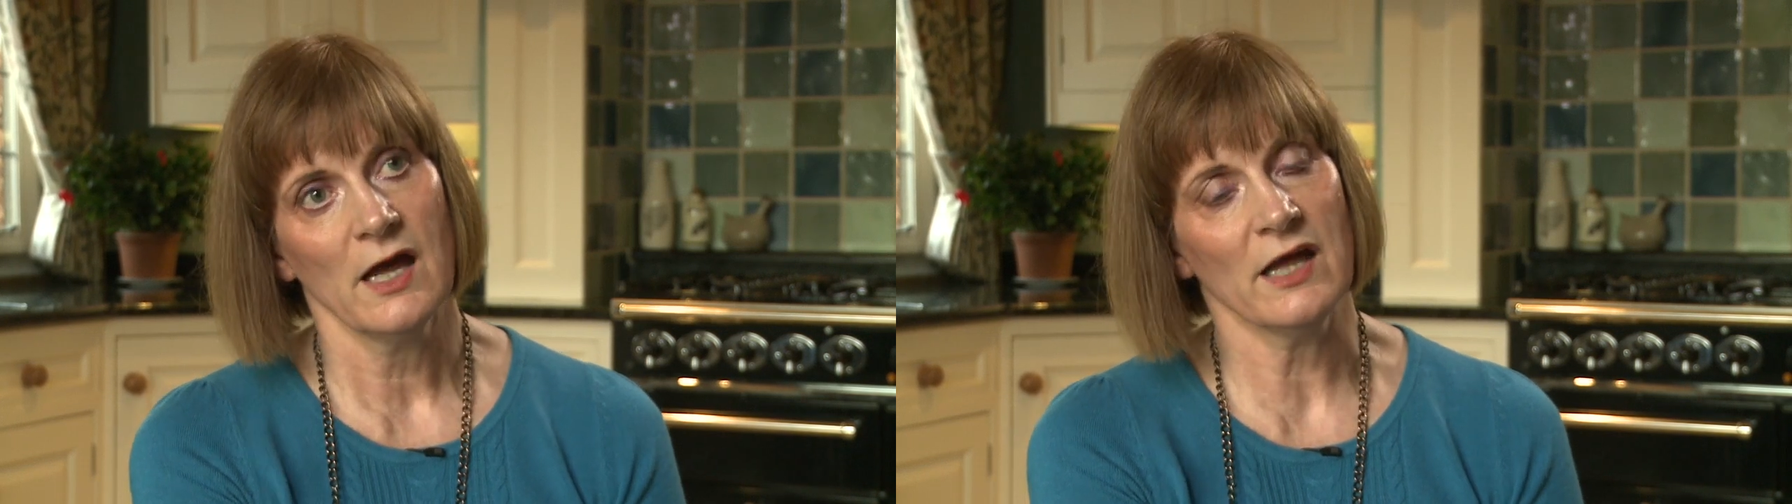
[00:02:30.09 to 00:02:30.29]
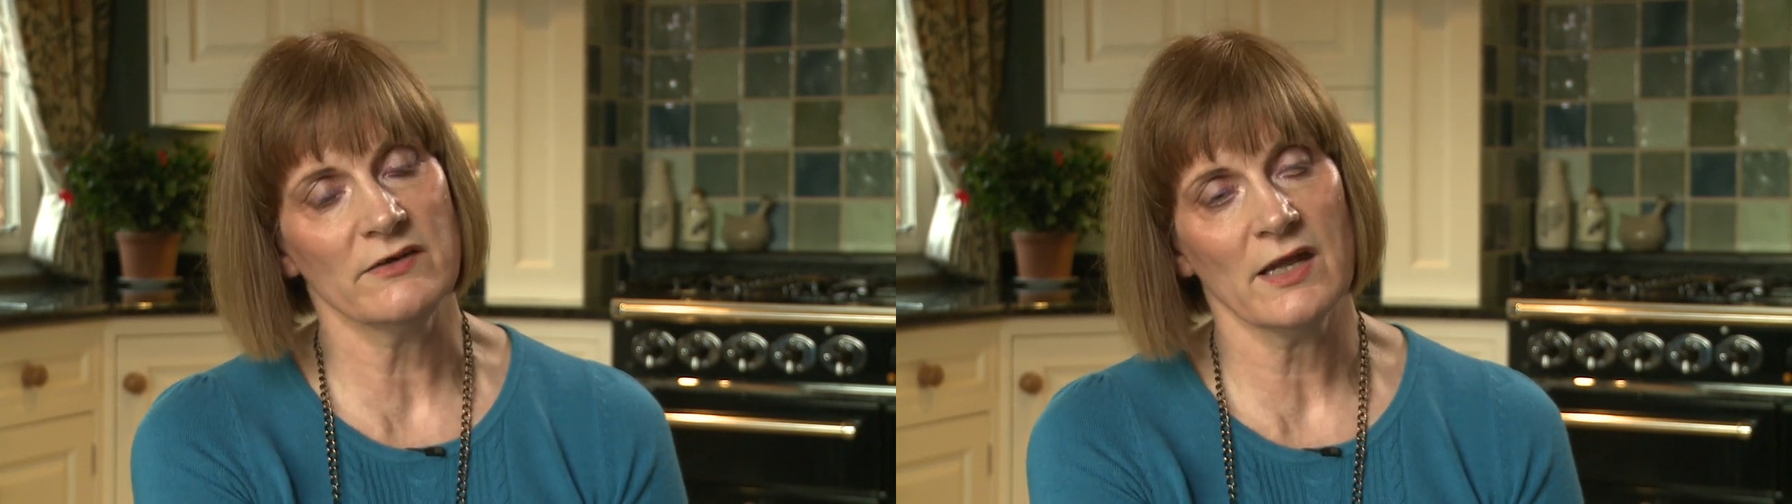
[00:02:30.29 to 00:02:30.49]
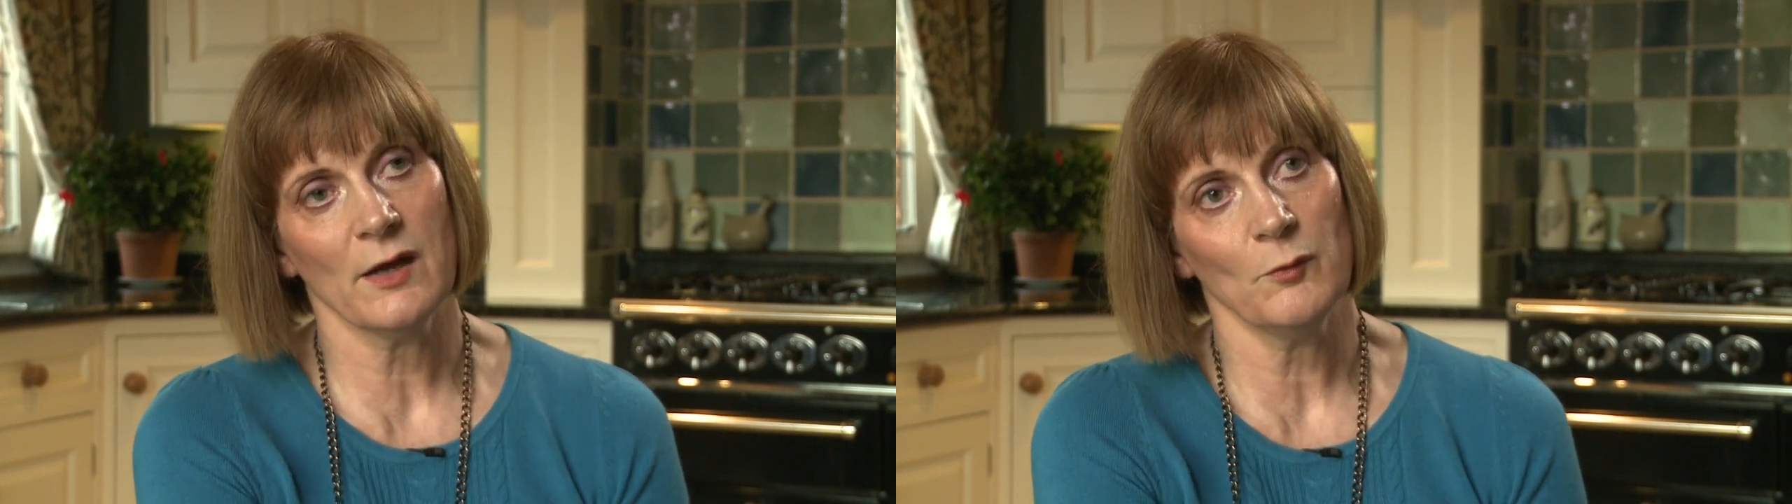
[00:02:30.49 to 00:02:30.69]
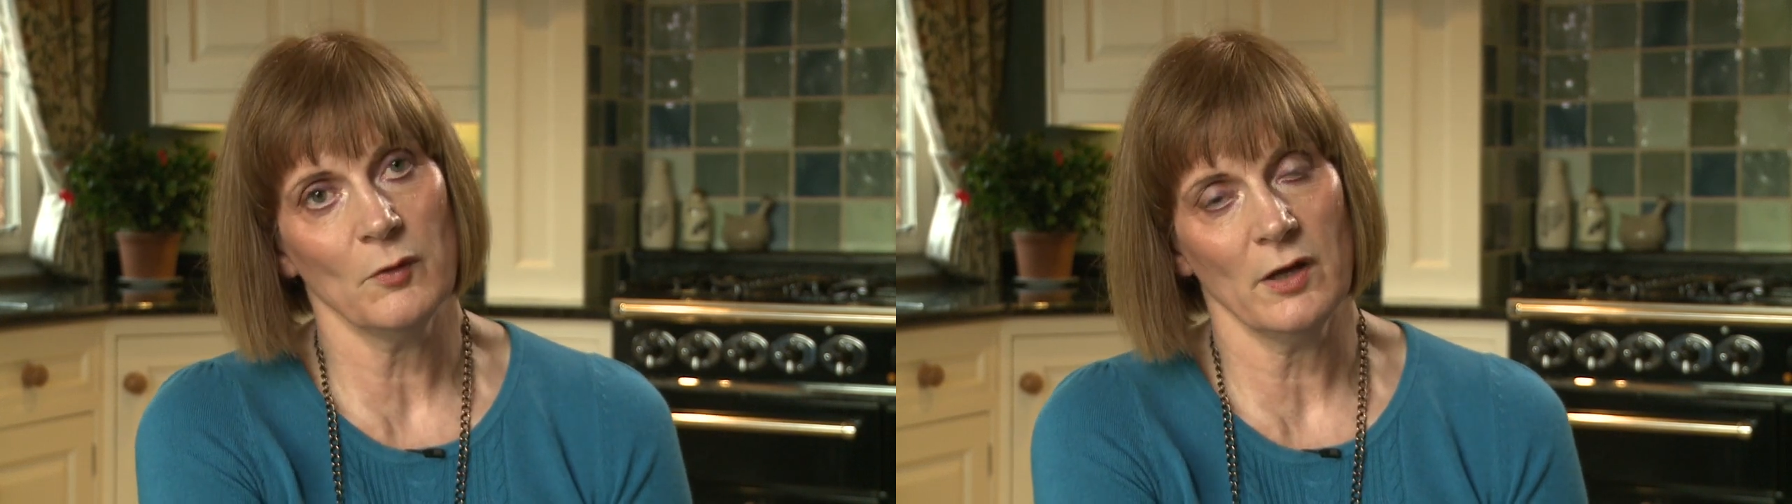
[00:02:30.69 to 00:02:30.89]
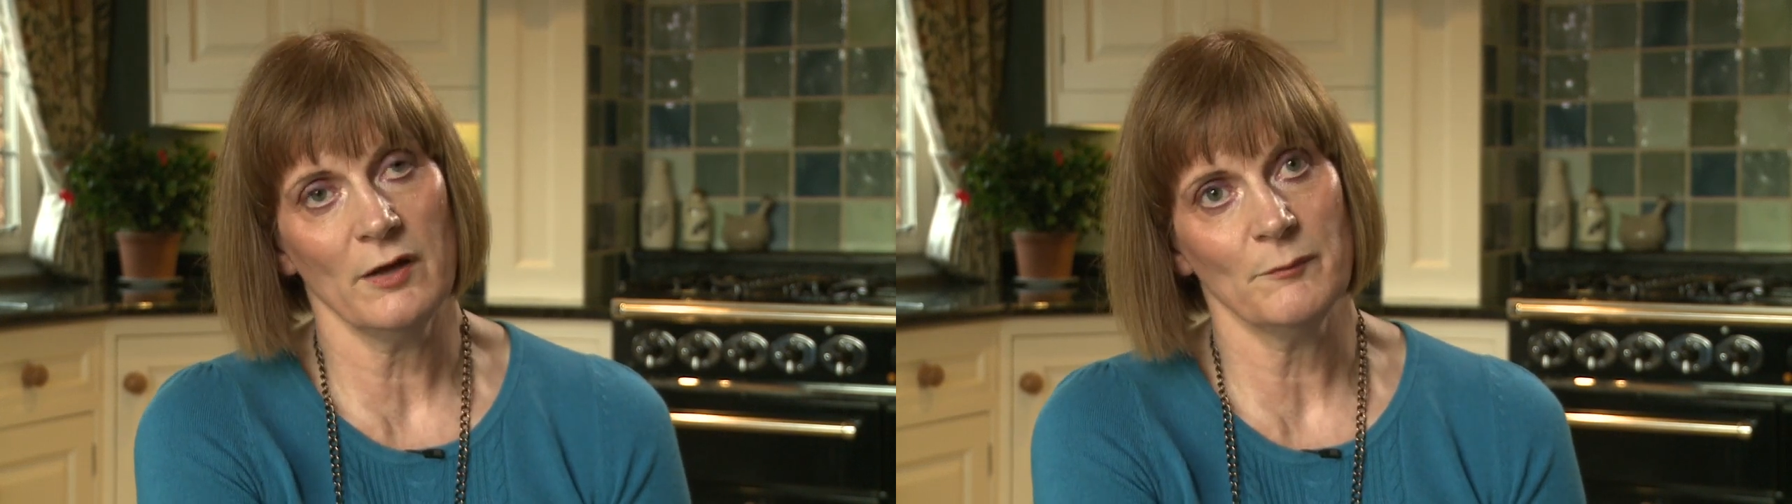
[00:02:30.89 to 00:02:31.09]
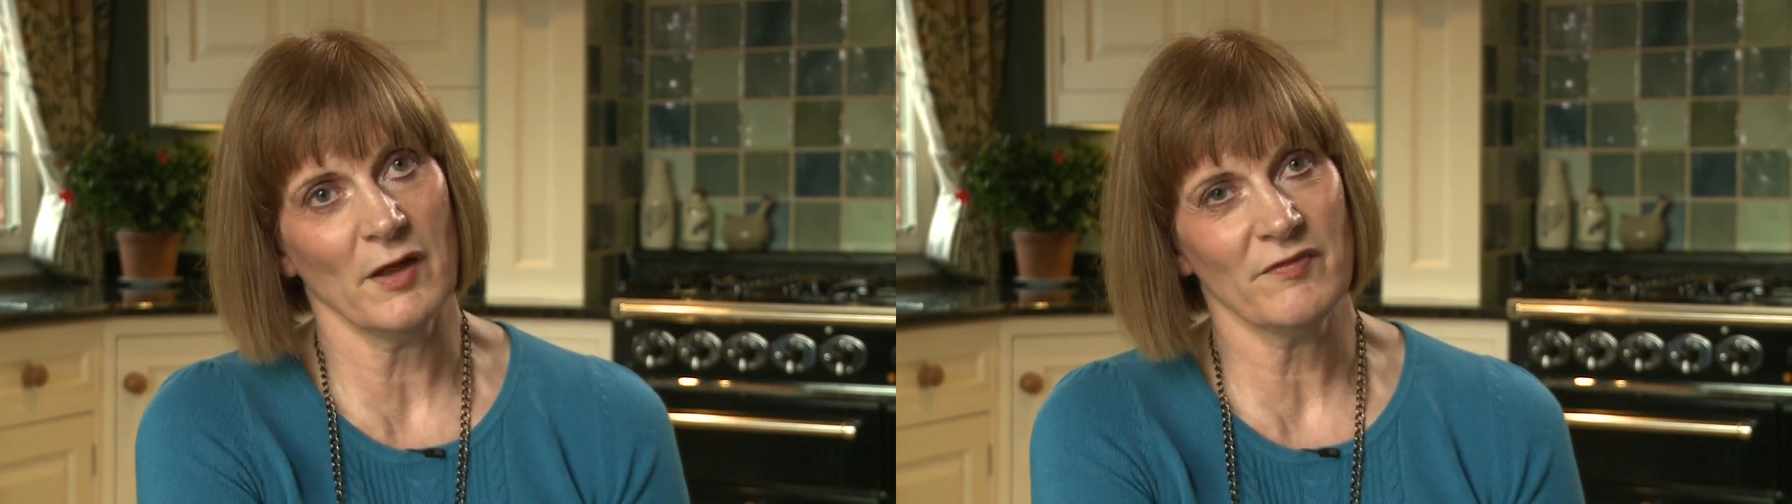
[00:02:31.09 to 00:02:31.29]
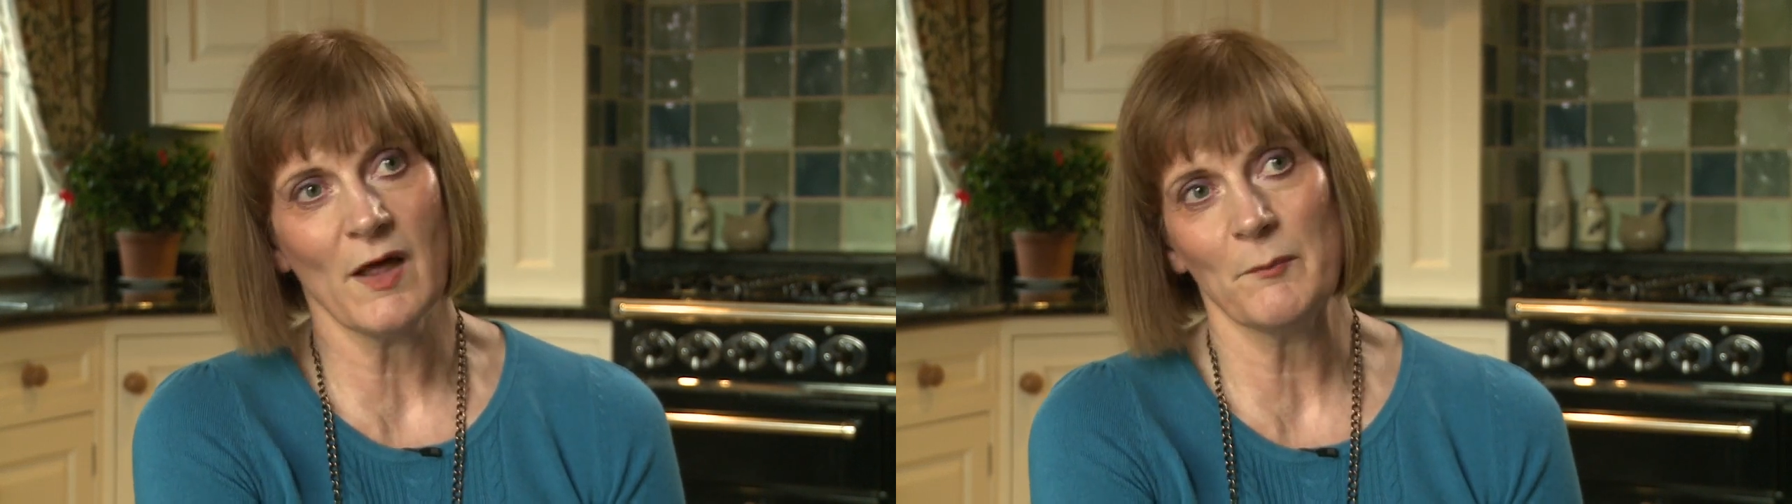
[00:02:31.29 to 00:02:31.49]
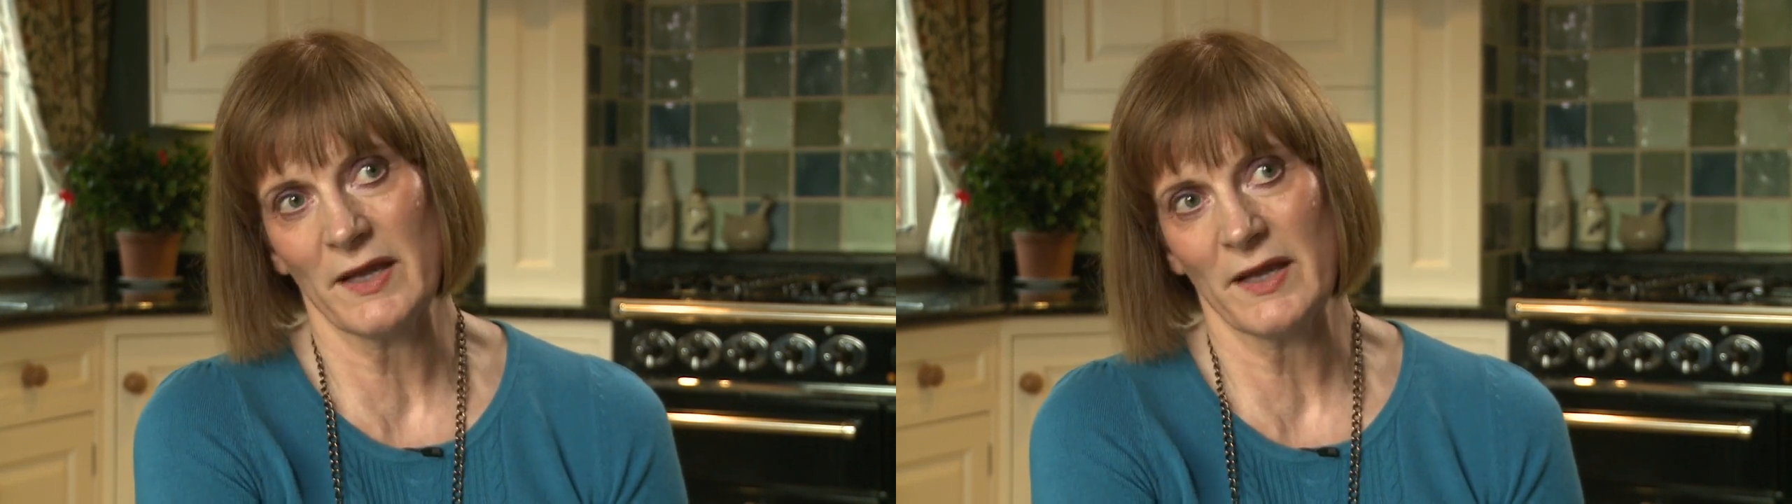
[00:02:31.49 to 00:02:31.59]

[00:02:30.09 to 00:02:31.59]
And now, and that